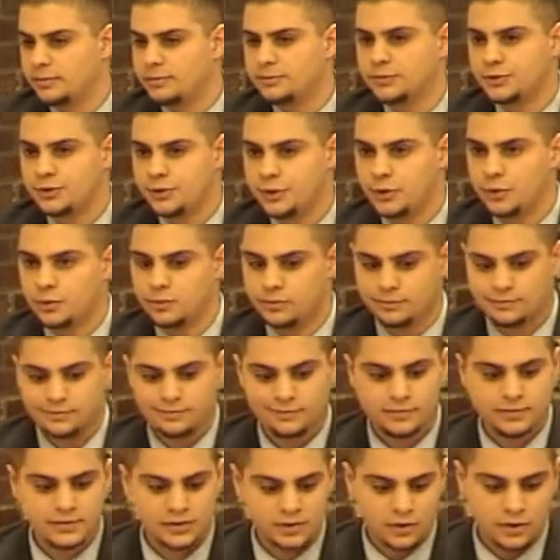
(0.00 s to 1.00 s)
you would do
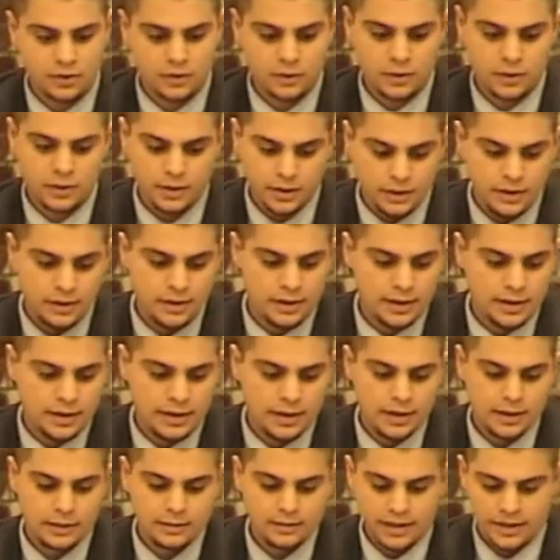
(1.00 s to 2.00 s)
as far as
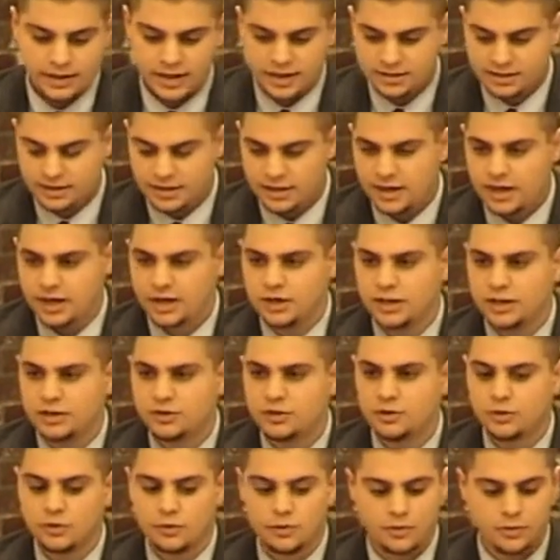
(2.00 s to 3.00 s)
charges to these
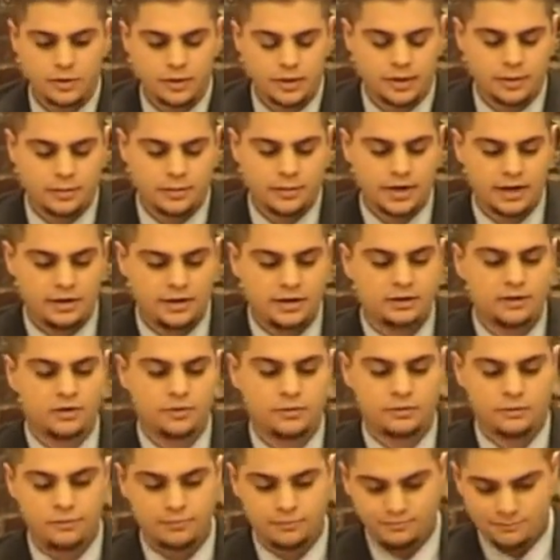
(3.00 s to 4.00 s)

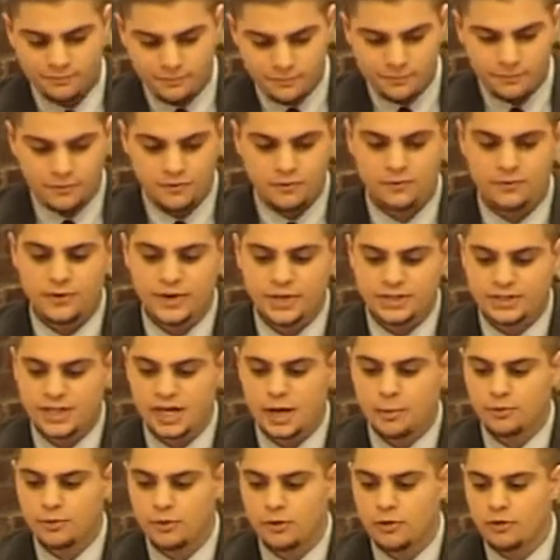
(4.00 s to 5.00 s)
groups. Would you
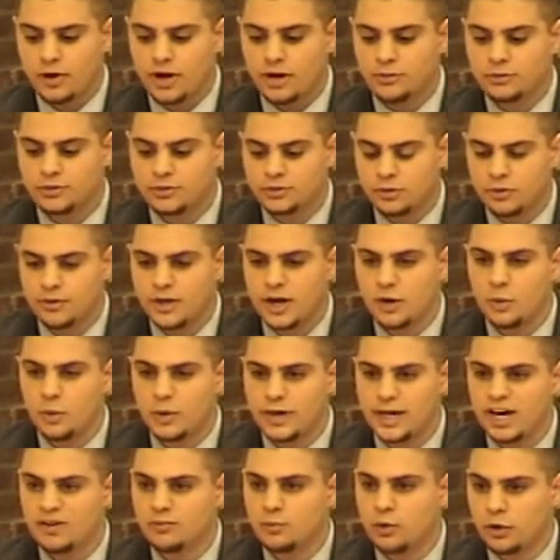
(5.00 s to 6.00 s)
charge them what kind
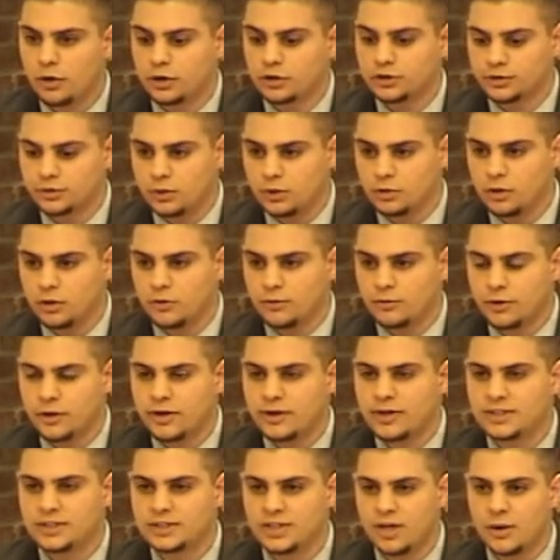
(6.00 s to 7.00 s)
of rates,
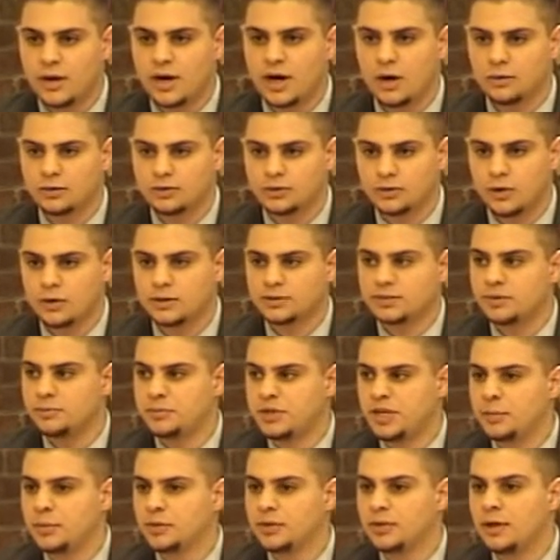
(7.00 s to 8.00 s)
or
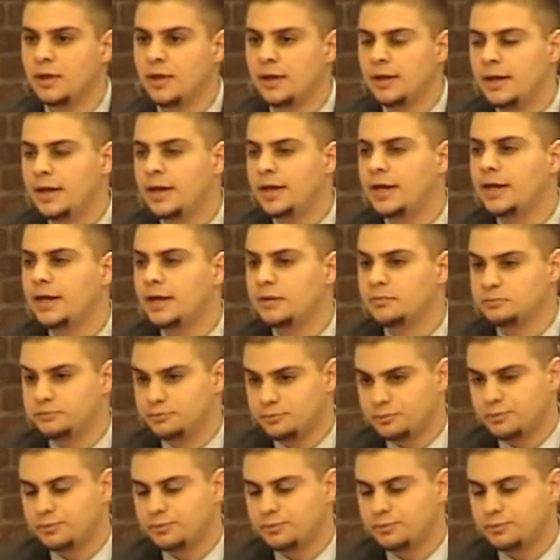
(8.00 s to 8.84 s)
any rates at all?